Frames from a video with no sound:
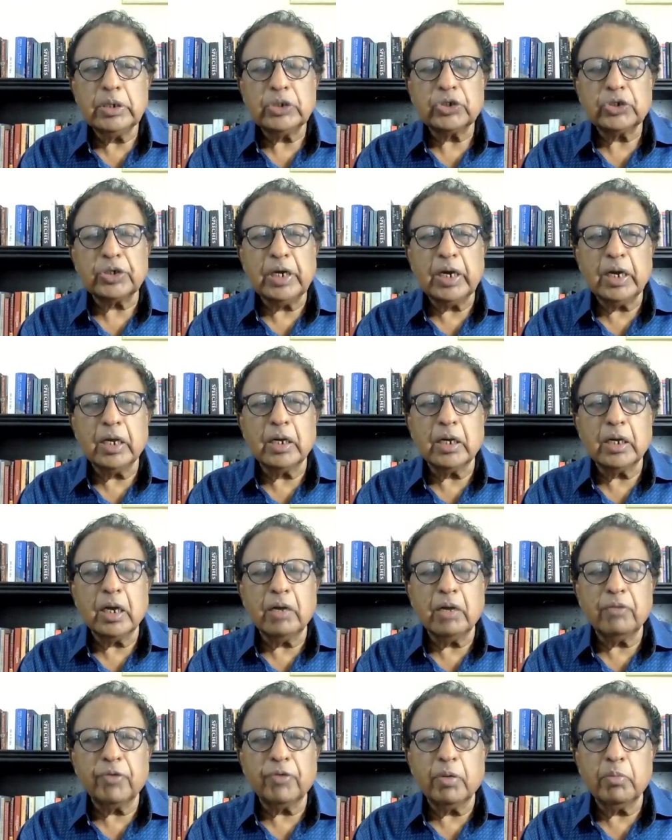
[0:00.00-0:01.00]
Sri Lanka
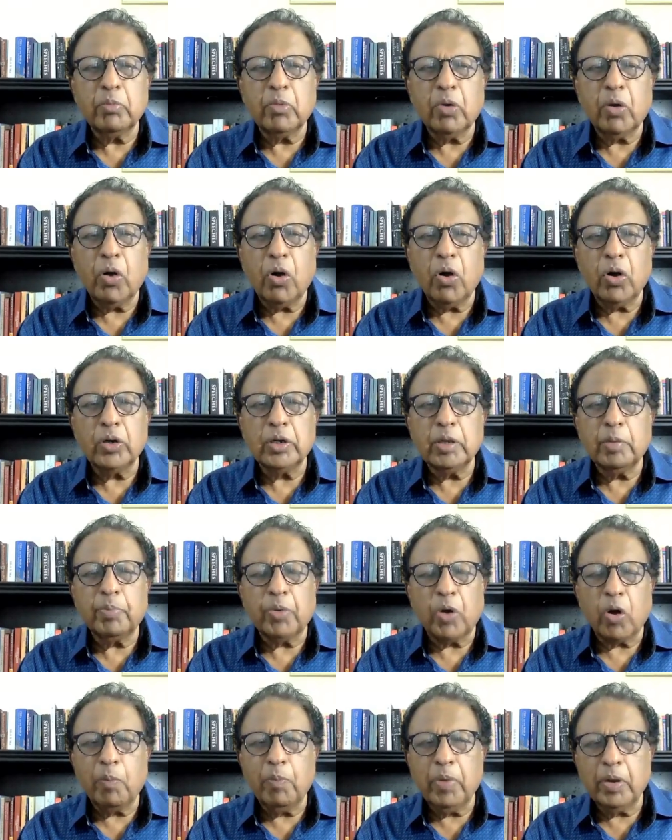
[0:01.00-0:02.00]
from all the
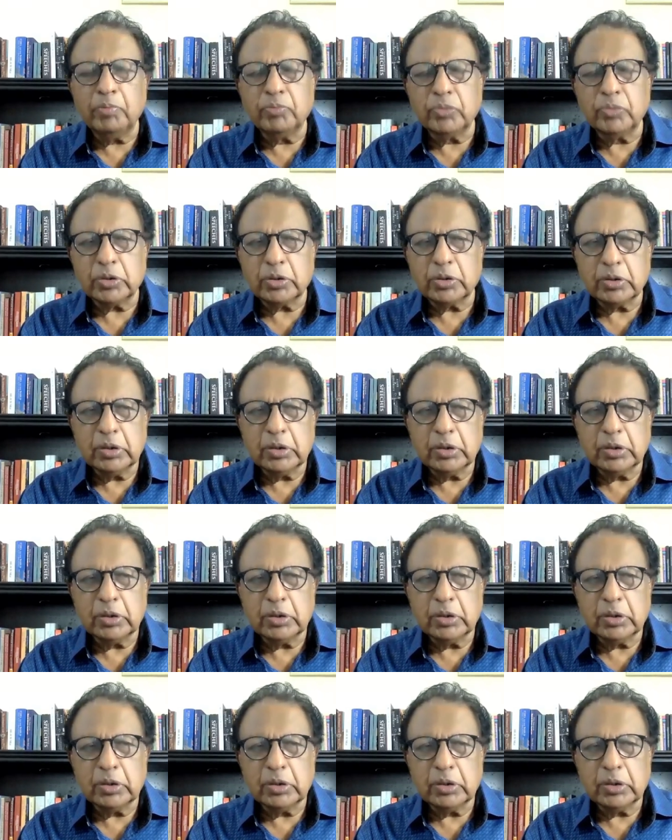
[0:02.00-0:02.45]
problems